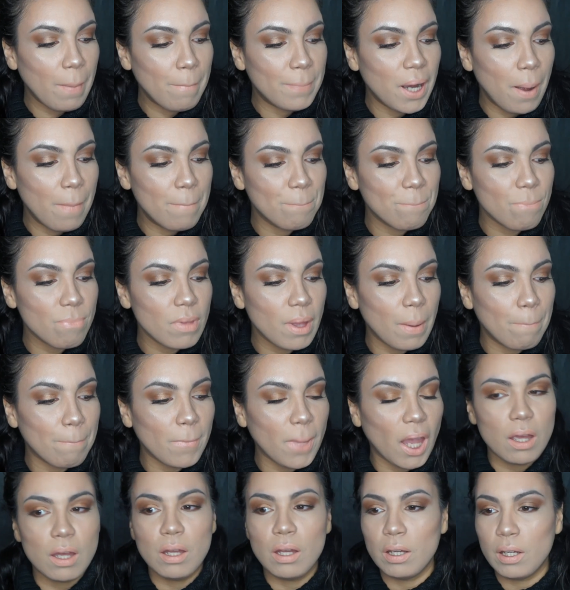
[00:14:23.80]
But
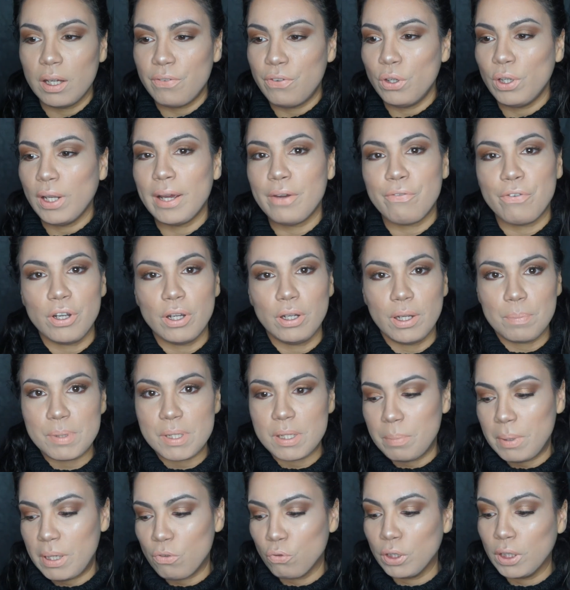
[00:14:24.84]
if you like for your lips
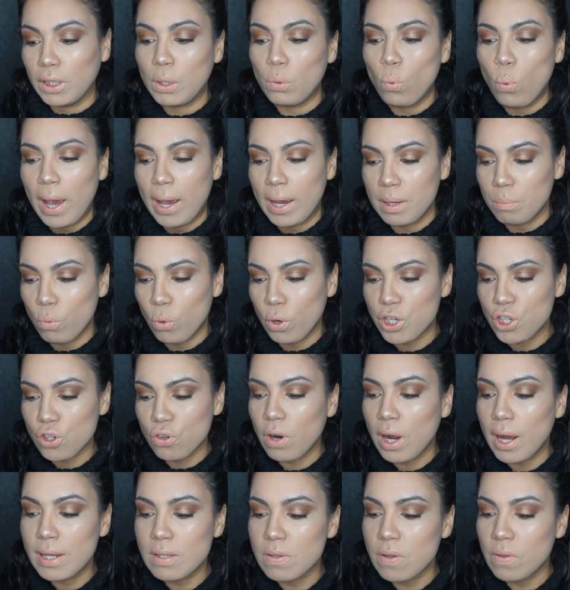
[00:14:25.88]
to be really wet and
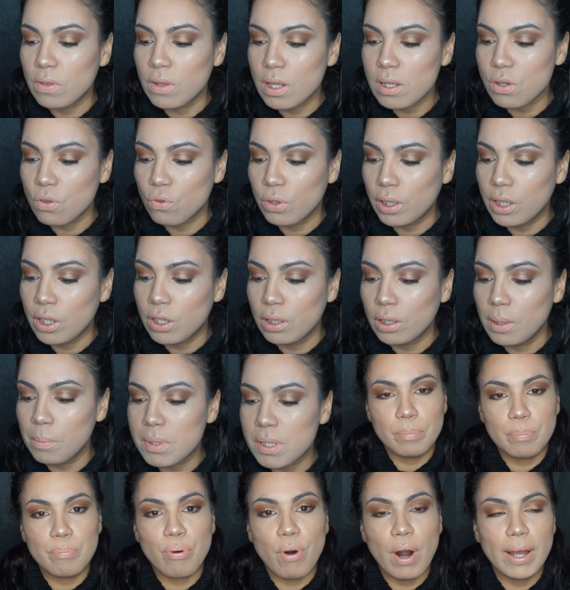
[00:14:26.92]
moisturized, then that's a really good
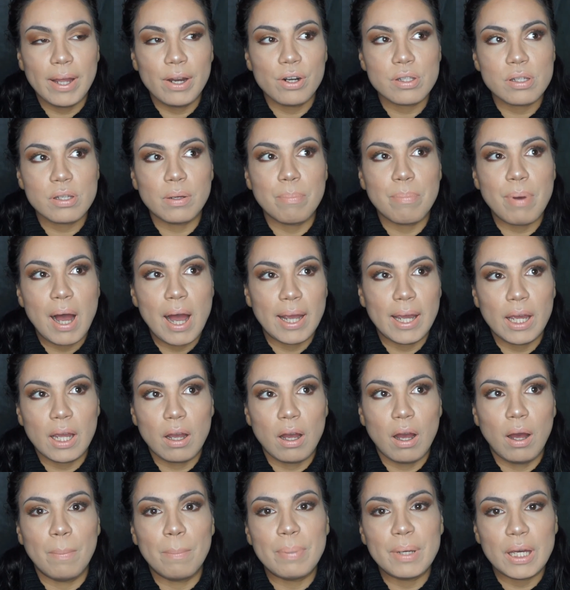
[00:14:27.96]
lipstick. Prior to buying
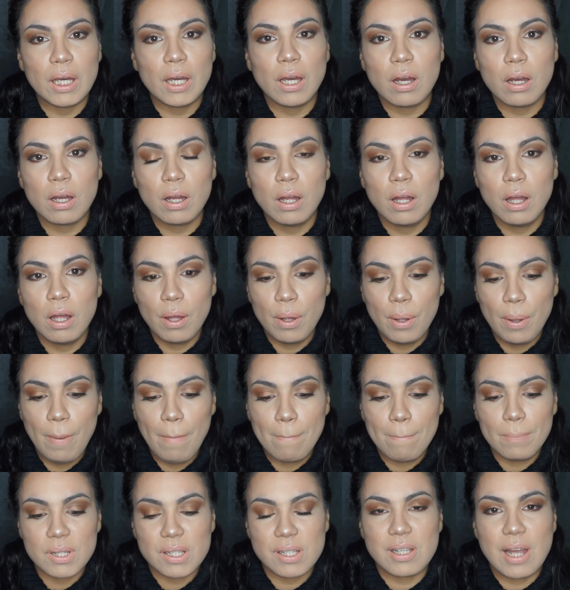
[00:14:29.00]
a big
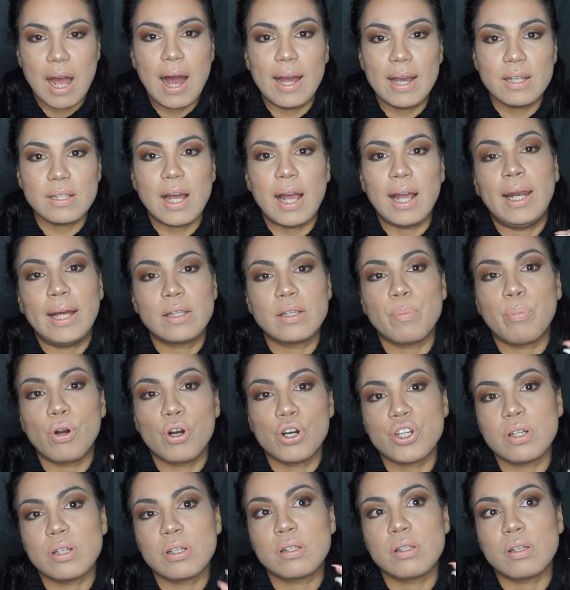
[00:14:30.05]
size, I like to
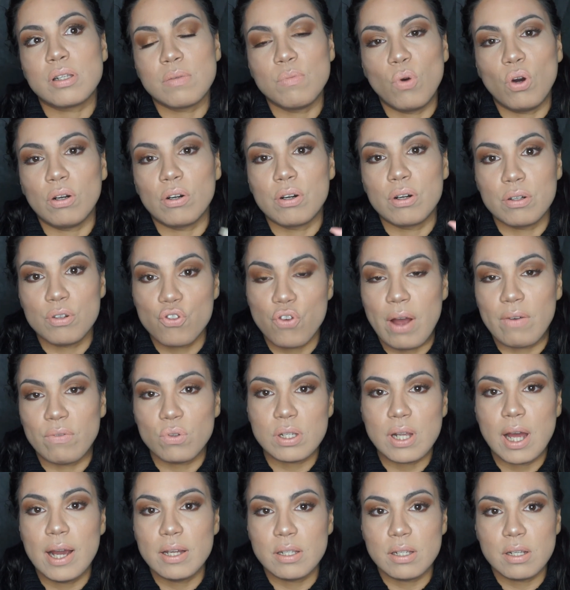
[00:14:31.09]
purchase the smaller travel
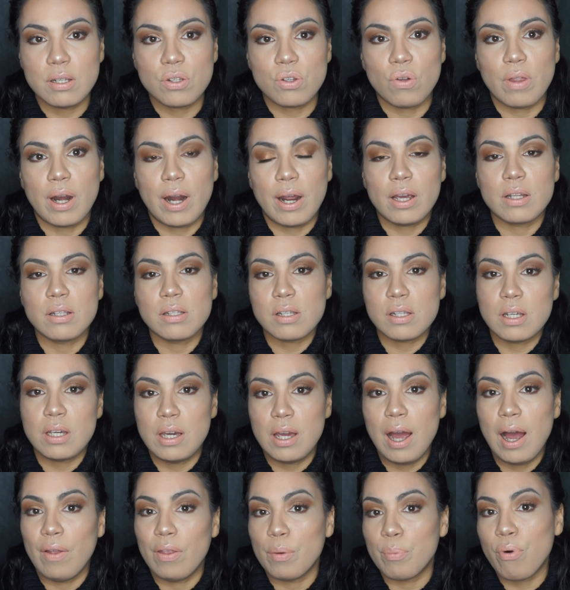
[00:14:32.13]
sizes so that I can see
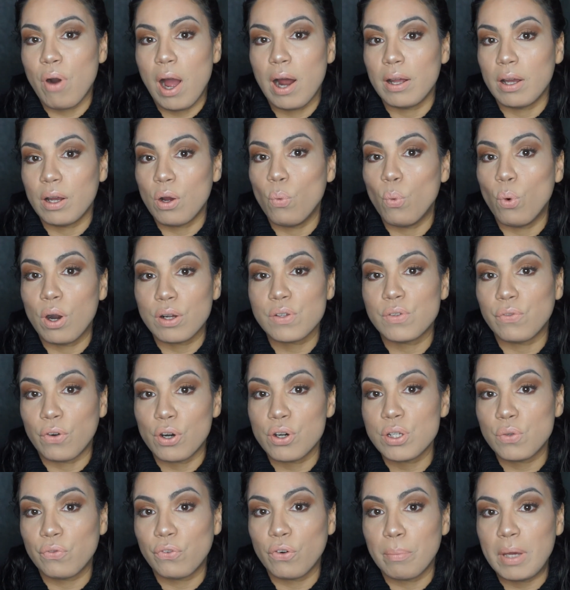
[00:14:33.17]
how the product works
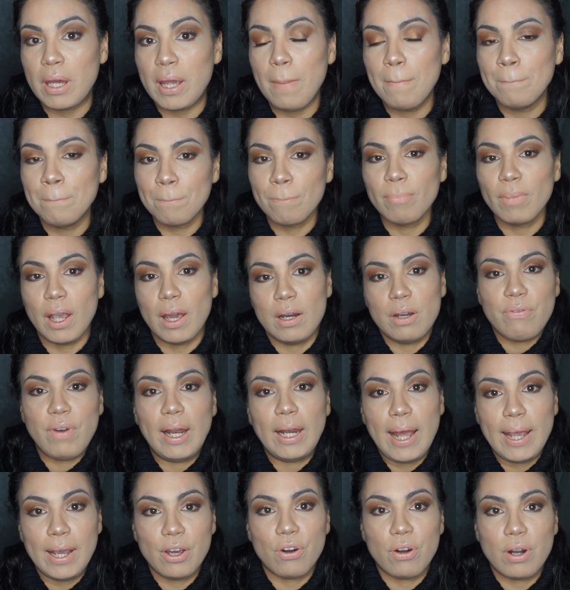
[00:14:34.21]
first for me and if I
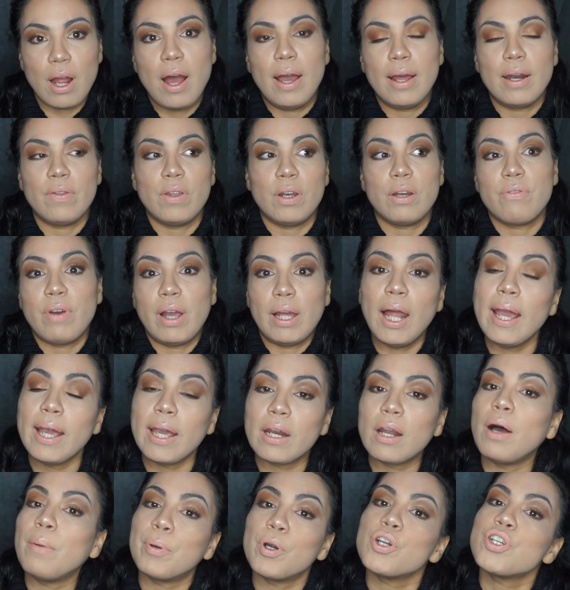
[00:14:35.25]
like it or not, and then if I like
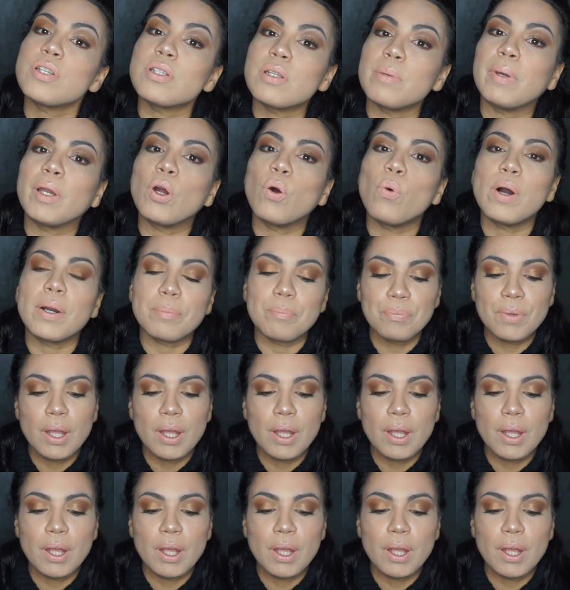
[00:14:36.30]
it, I'll purchase the bigger one.